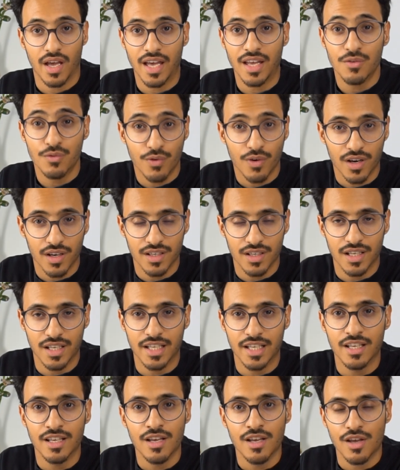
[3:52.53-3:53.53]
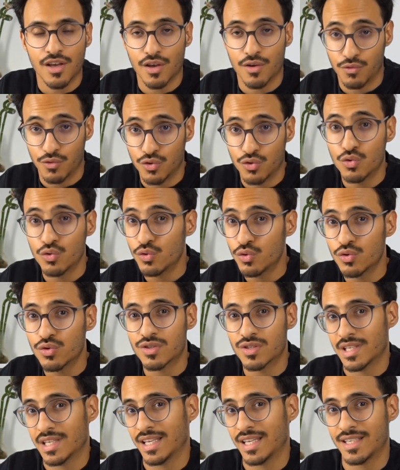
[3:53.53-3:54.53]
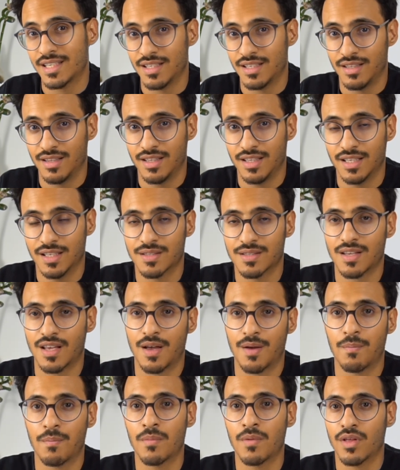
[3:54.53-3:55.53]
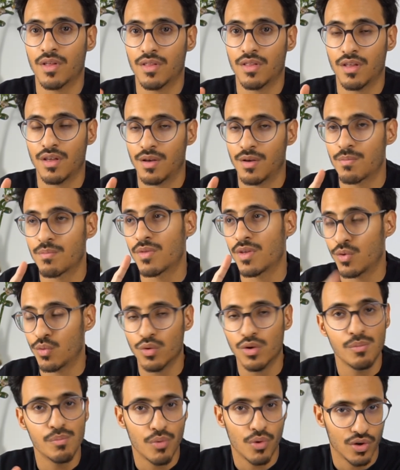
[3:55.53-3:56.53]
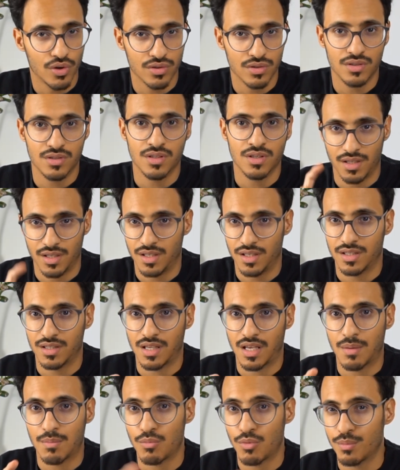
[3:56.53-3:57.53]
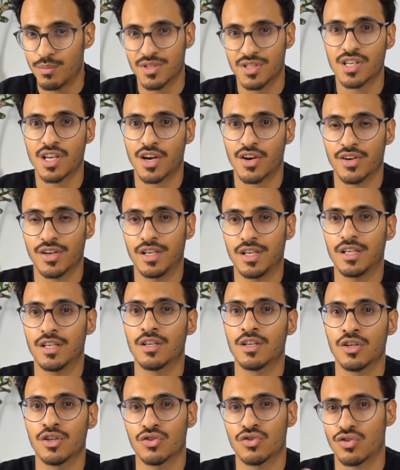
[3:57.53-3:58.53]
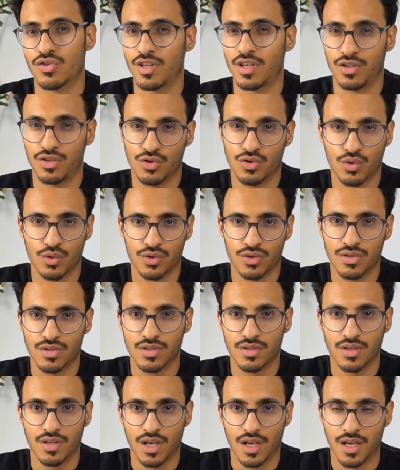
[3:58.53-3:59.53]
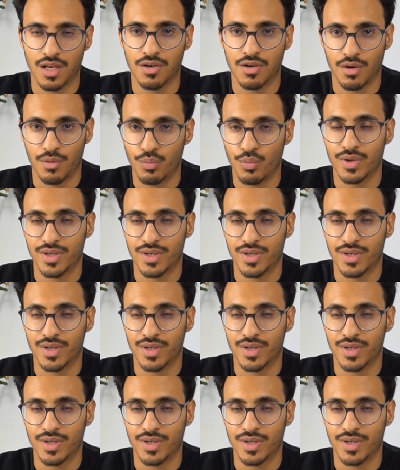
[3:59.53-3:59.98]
And finally, if you do lose connection in the exam, they will pause the exam momentarily so that you don't end up